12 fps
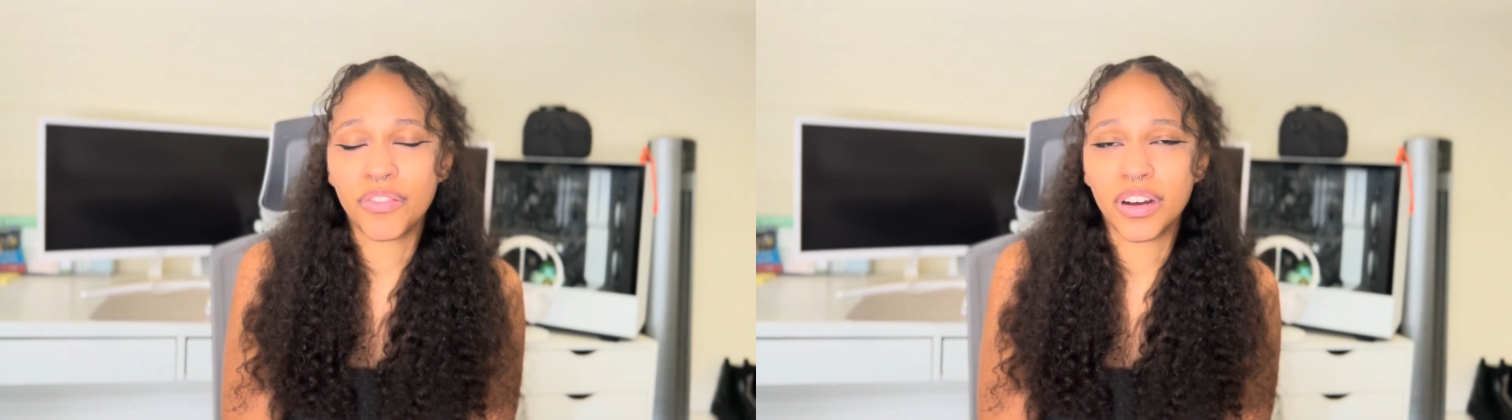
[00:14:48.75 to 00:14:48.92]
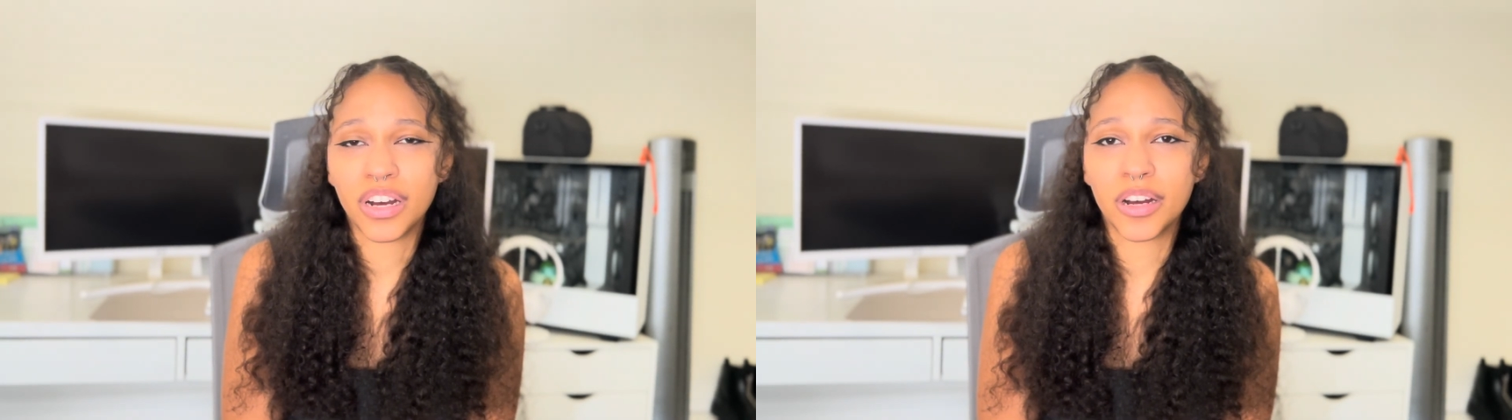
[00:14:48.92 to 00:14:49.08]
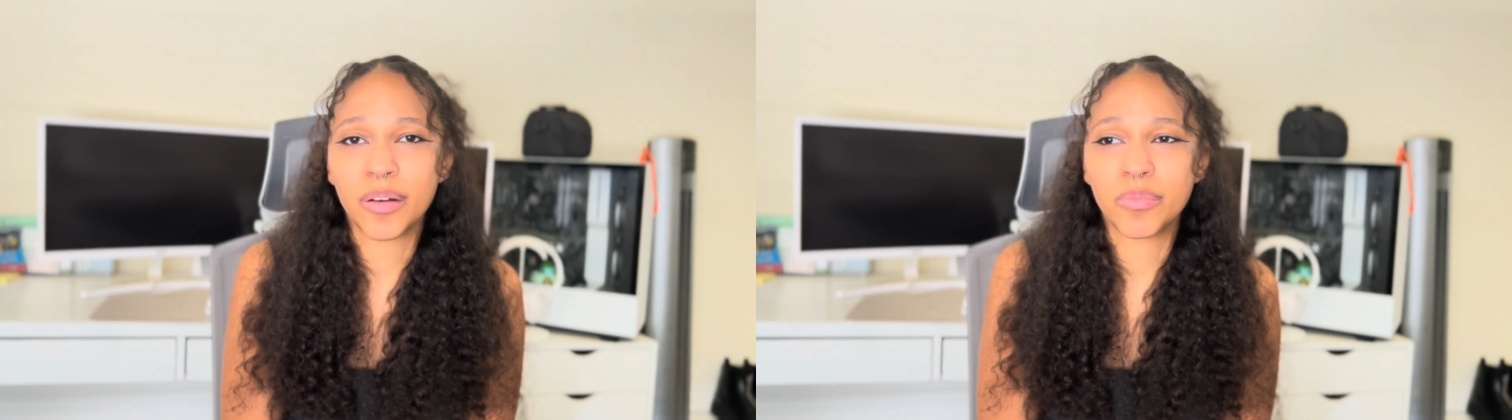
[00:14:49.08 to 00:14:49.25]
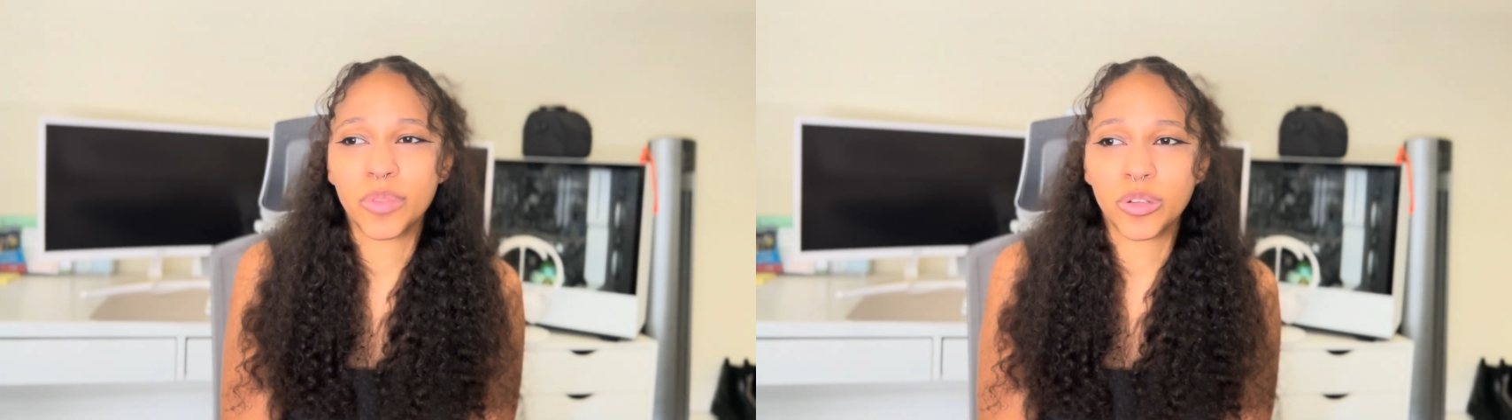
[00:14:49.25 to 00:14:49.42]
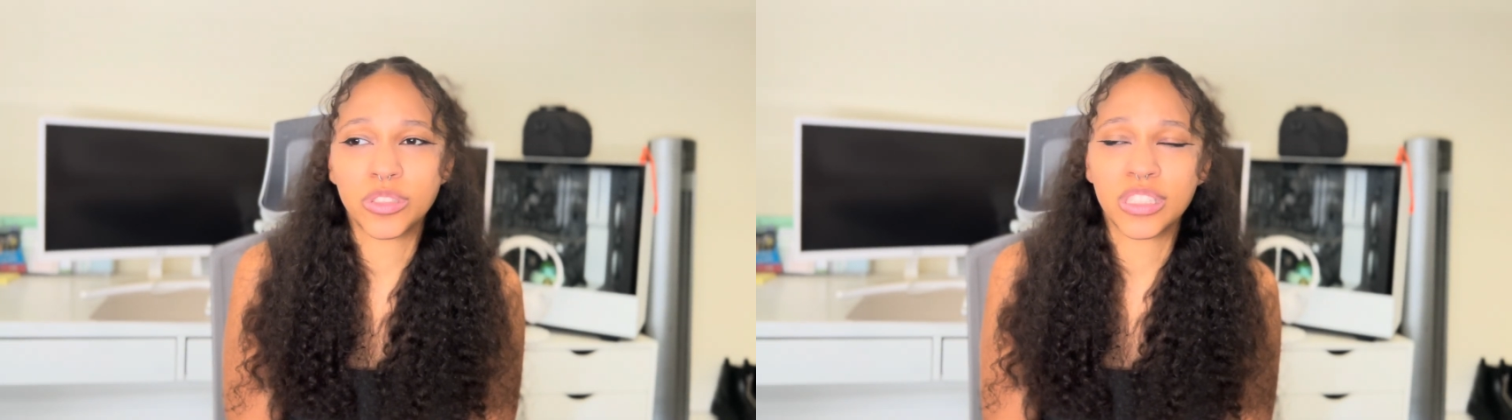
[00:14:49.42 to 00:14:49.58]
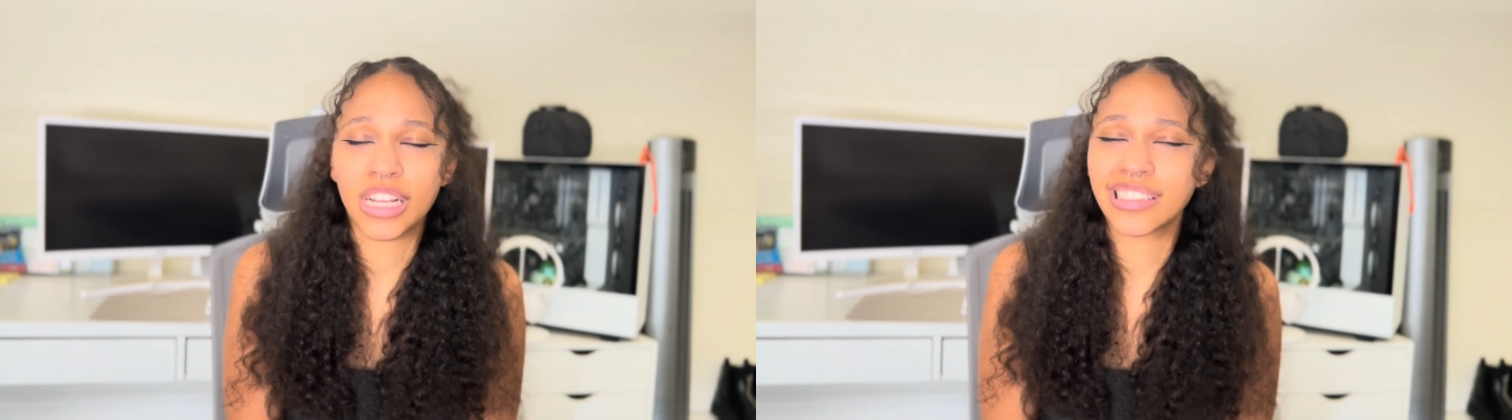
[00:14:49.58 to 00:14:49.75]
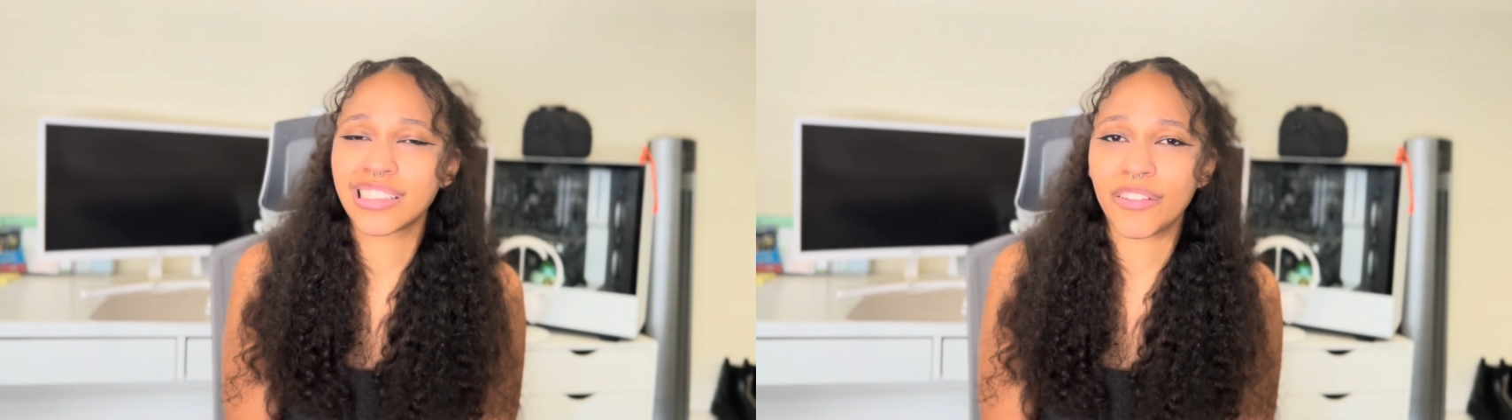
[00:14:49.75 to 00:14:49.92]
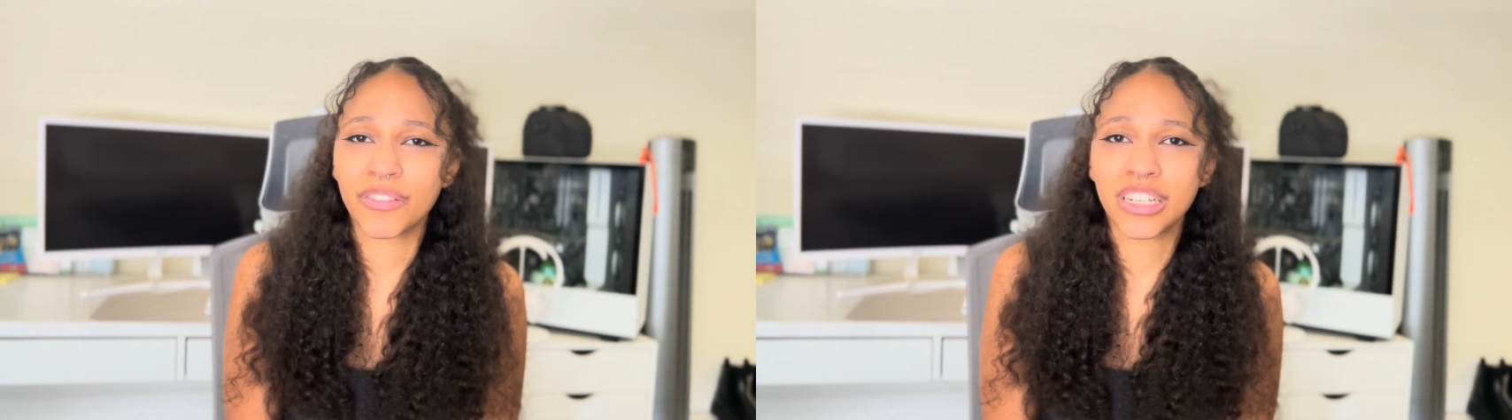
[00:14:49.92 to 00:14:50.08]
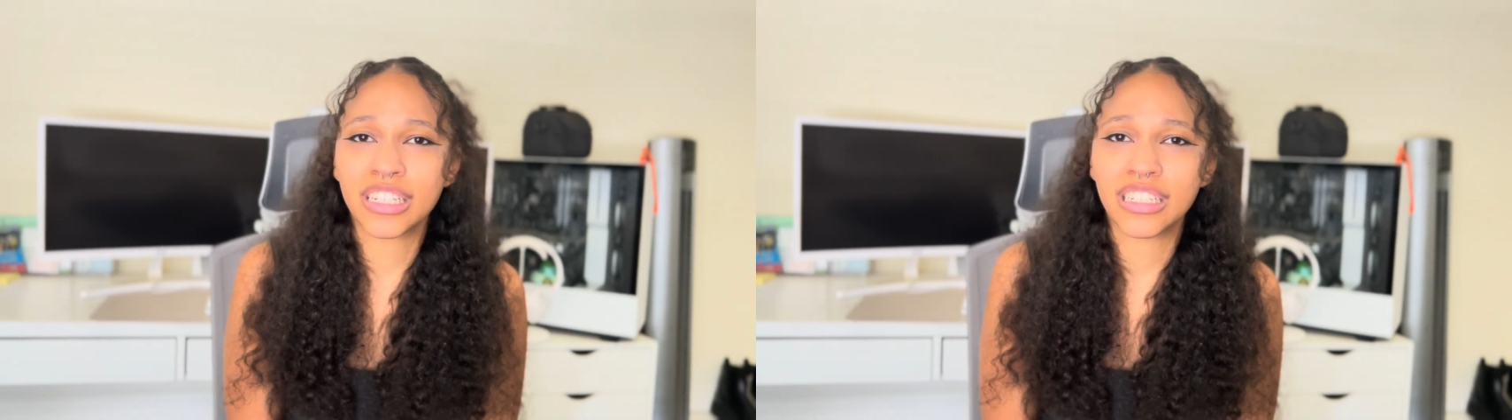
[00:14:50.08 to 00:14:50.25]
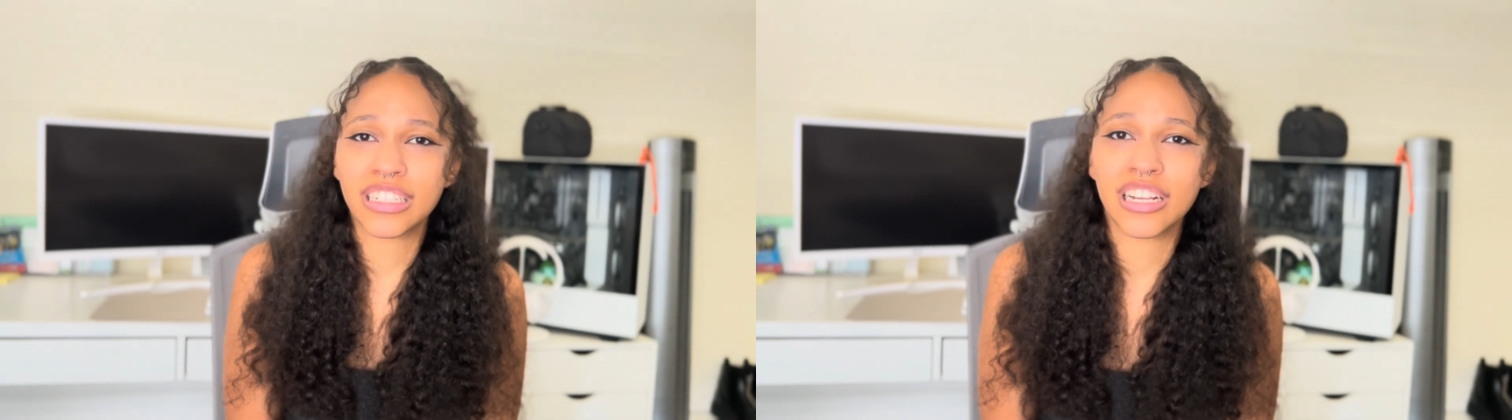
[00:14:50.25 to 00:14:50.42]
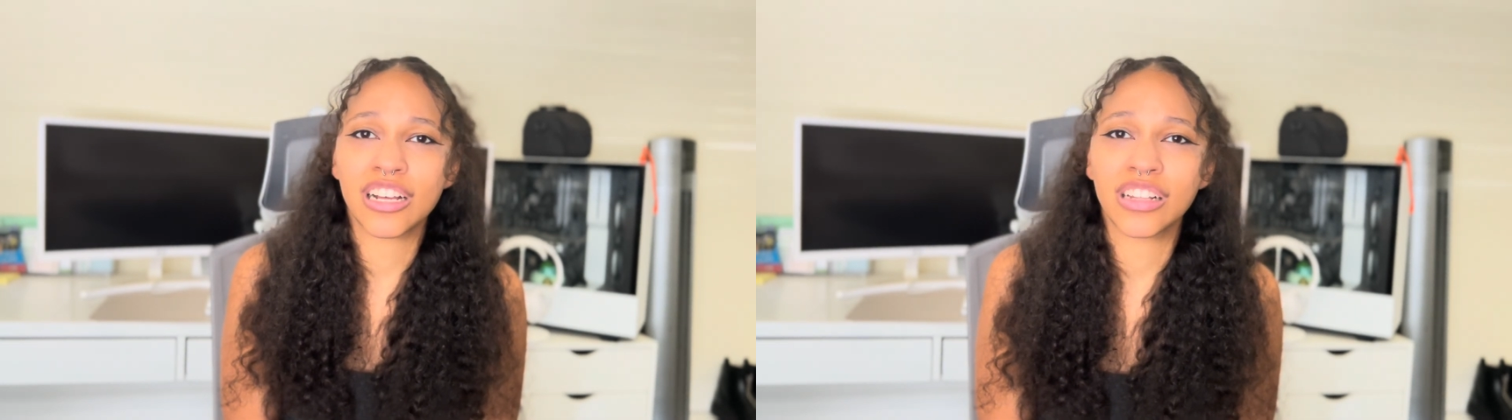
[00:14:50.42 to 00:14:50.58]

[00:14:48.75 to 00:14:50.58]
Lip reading: That's definitely a detail